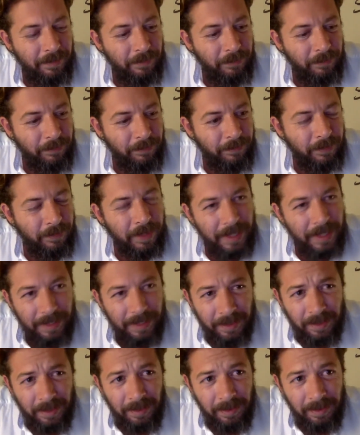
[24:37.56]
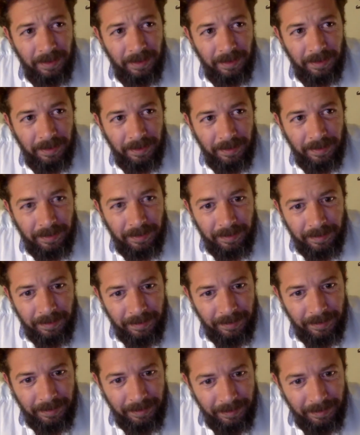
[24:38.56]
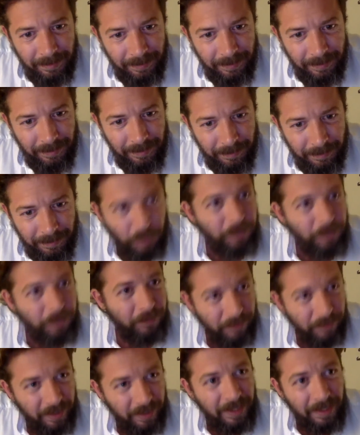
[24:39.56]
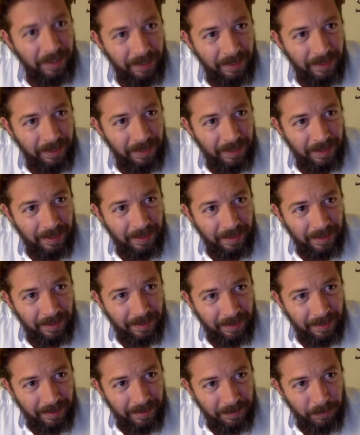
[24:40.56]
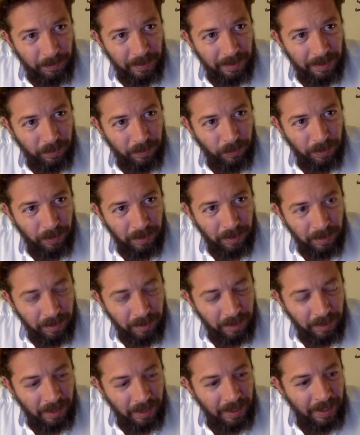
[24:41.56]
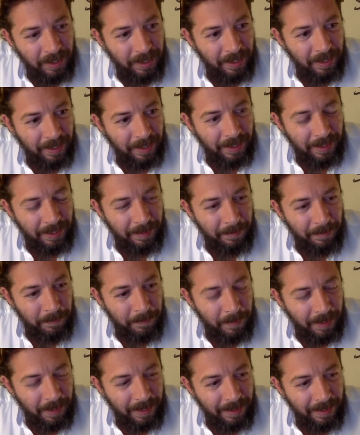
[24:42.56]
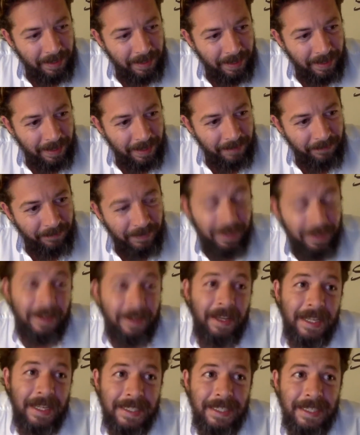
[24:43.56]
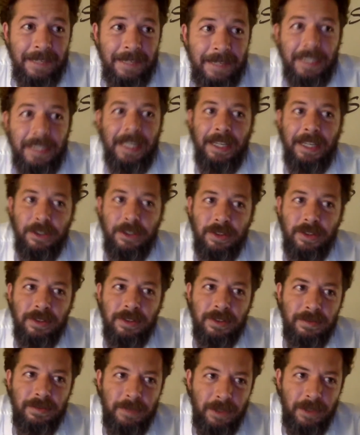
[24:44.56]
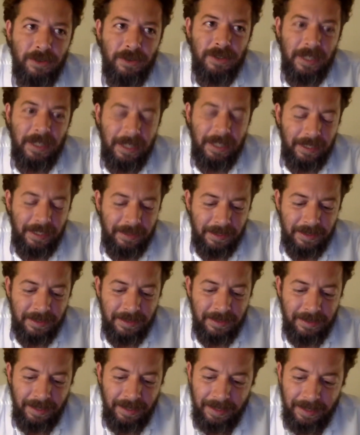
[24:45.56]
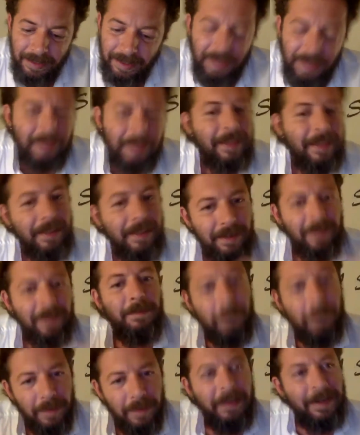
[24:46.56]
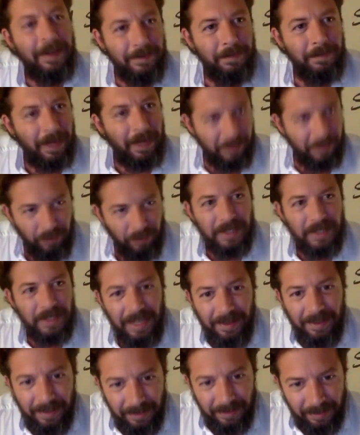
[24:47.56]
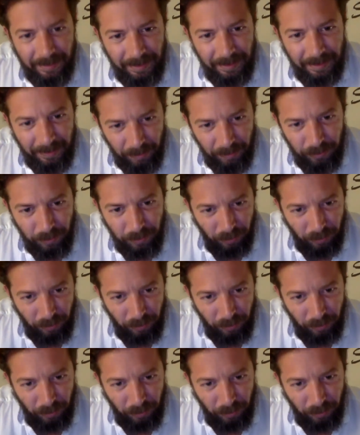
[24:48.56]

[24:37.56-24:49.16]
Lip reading: freer, more free when I work. I feel less limitations because I think you understand that you're also going